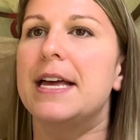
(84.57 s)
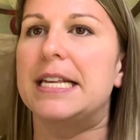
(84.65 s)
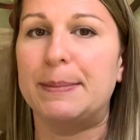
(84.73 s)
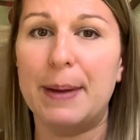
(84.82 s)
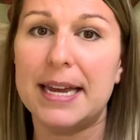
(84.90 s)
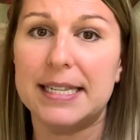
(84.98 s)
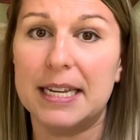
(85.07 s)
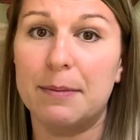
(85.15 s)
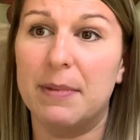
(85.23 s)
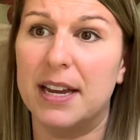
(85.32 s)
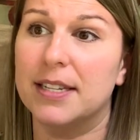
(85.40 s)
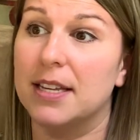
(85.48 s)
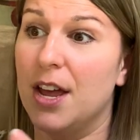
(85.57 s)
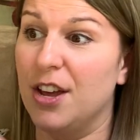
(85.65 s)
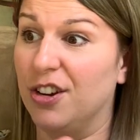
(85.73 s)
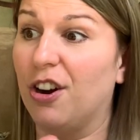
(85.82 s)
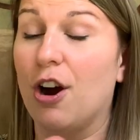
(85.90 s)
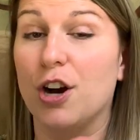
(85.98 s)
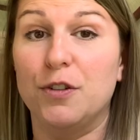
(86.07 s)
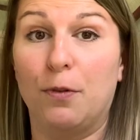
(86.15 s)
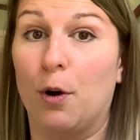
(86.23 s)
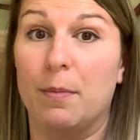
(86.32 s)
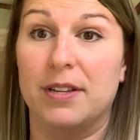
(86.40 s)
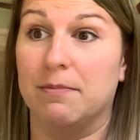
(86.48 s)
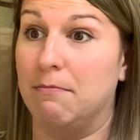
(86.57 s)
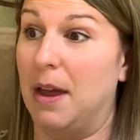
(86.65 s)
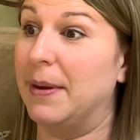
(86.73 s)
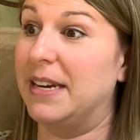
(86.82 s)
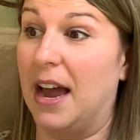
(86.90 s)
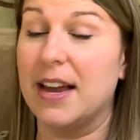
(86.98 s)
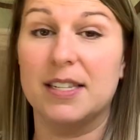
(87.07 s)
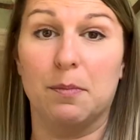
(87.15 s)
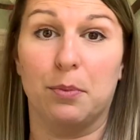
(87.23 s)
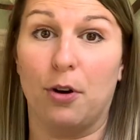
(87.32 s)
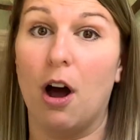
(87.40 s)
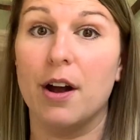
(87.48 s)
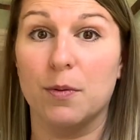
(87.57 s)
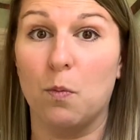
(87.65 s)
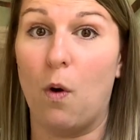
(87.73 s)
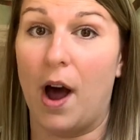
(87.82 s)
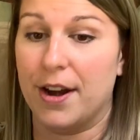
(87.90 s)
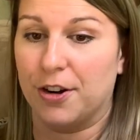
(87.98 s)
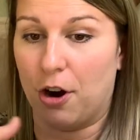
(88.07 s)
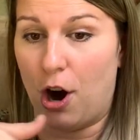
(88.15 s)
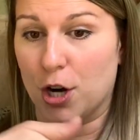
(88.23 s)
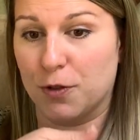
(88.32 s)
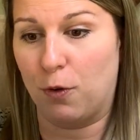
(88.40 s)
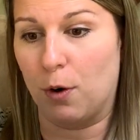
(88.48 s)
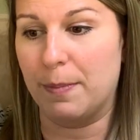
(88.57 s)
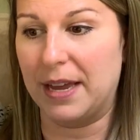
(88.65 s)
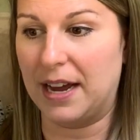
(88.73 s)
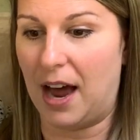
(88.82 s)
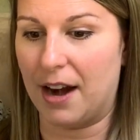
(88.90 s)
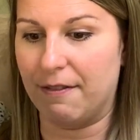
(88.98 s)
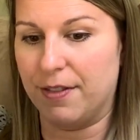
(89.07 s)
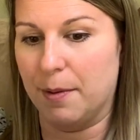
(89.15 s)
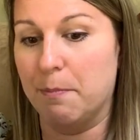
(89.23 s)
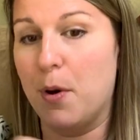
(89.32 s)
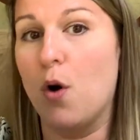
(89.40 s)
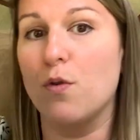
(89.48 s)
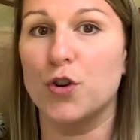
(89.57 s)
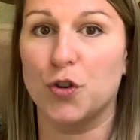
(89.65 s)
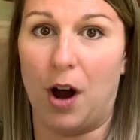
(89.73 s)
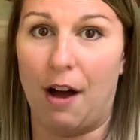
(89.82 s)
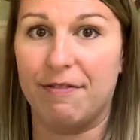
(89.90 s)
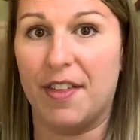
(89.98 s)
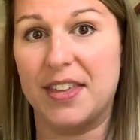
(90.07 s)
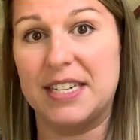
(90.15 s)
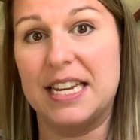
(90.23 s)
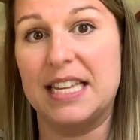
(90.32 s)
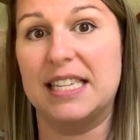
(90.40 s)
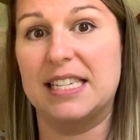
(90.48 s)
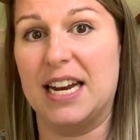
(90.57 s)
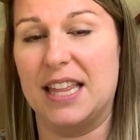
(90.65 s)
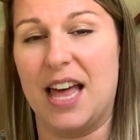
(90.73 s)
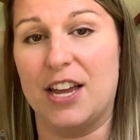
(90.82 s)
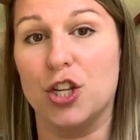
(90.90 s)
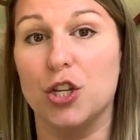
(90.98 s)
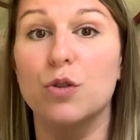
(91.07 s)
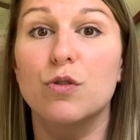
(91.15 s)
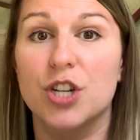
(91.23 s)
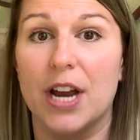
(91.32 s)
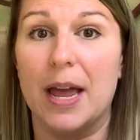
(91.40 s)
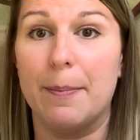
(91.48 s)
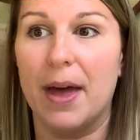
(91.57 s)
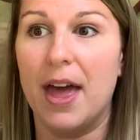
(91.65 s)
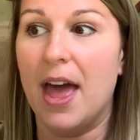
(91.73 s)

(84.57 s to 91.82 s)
Spacing means your arch form is maybe nice and broad and wide, your arch form being kind of the bone trough that the teeth sit in, that U shape.